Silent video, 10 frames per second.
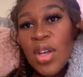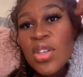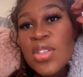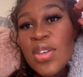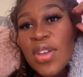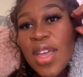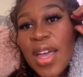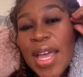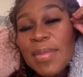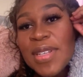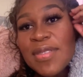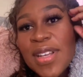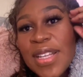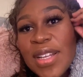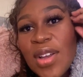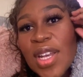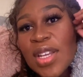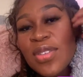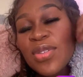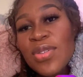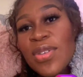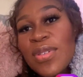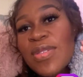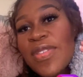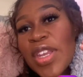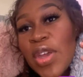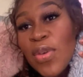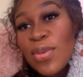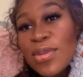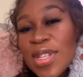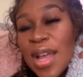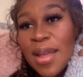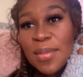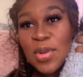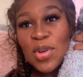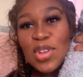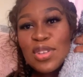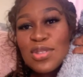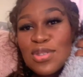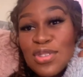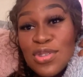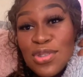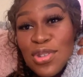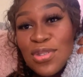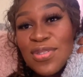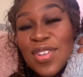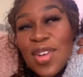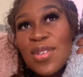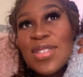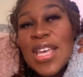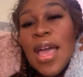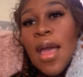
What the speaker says: So yeah, I'm definitely gonna do those videos. I'm going to shoot those videos.